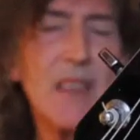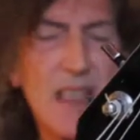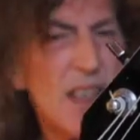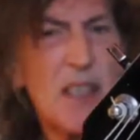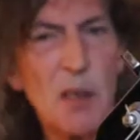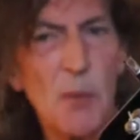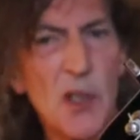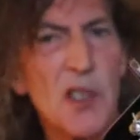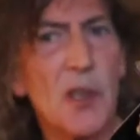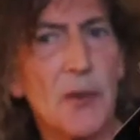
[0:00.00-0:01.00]
and then some
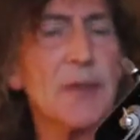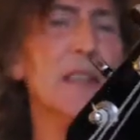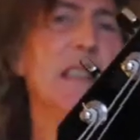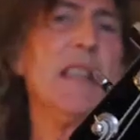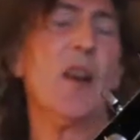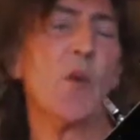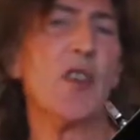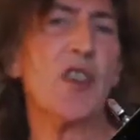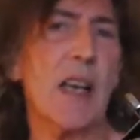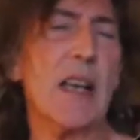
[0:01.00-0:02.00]
other stuff,
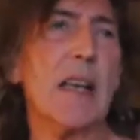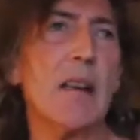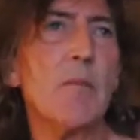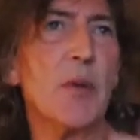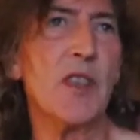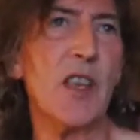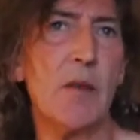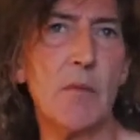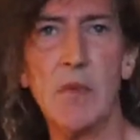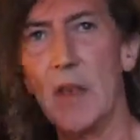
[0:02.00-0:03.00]
which I
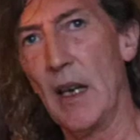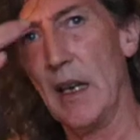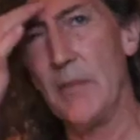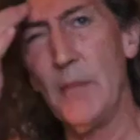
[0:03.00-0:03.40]
presume uh,